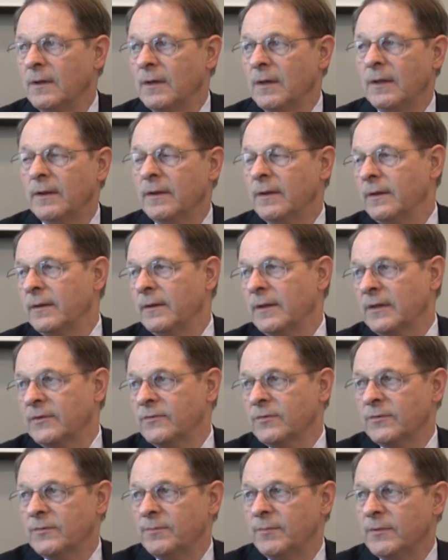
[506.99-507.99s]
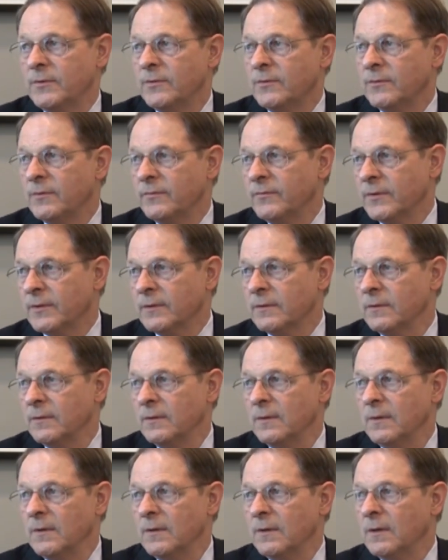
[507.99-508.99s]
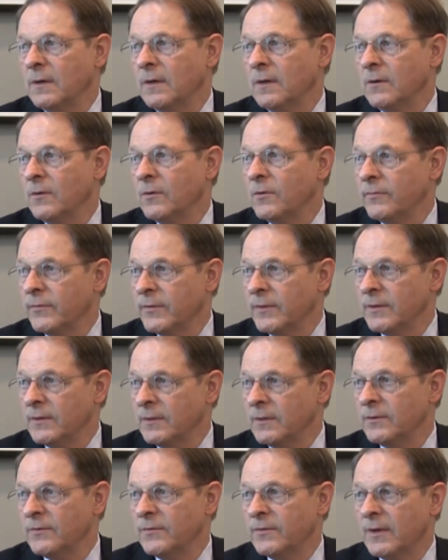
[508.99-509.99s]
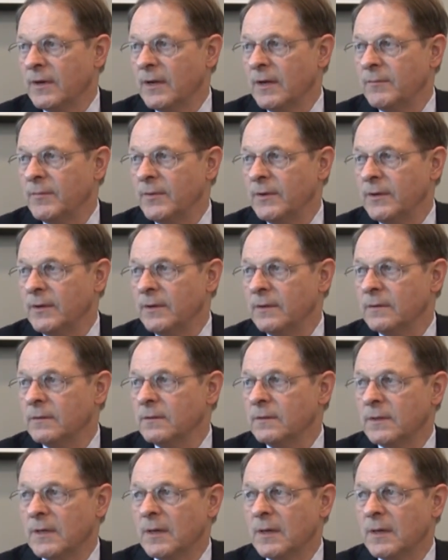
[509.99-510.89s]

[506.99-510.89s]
And that's what's been terrific over the years that I've been here.